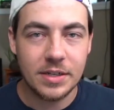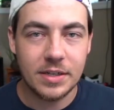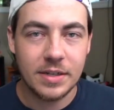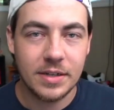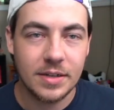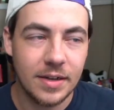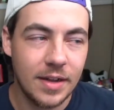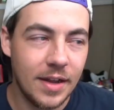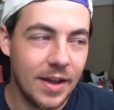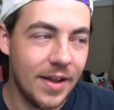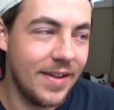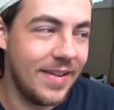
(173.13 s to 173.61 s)
The
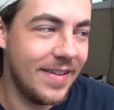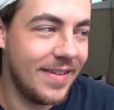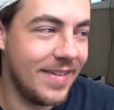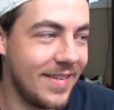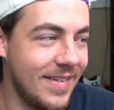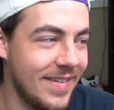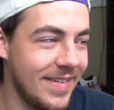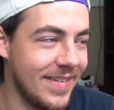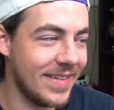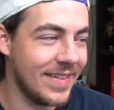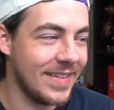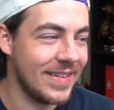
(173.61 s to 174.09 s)
plugins I'm
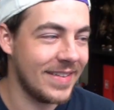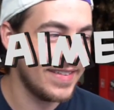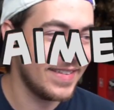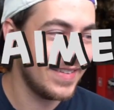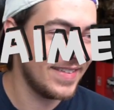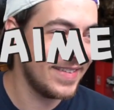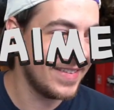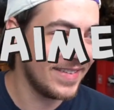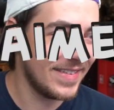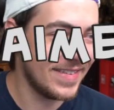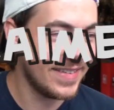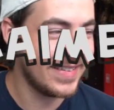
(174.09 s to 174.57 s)
going over
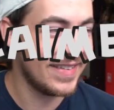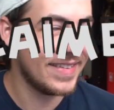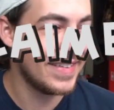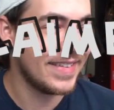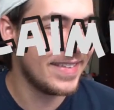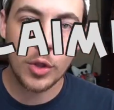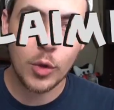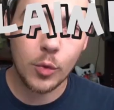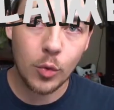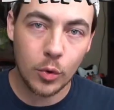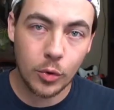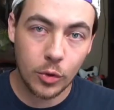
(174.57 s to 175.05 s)
today
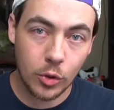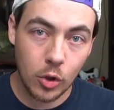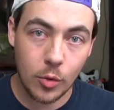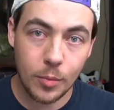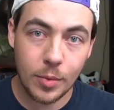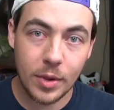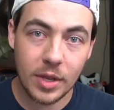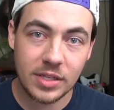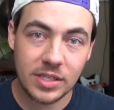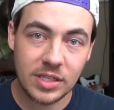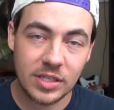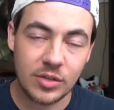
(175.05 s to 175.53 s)
only work with O B
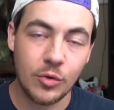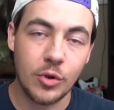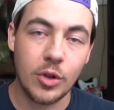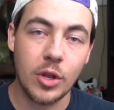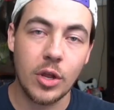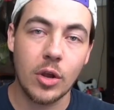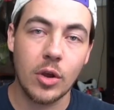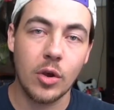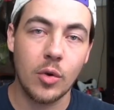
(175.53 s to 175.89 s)
S Studio.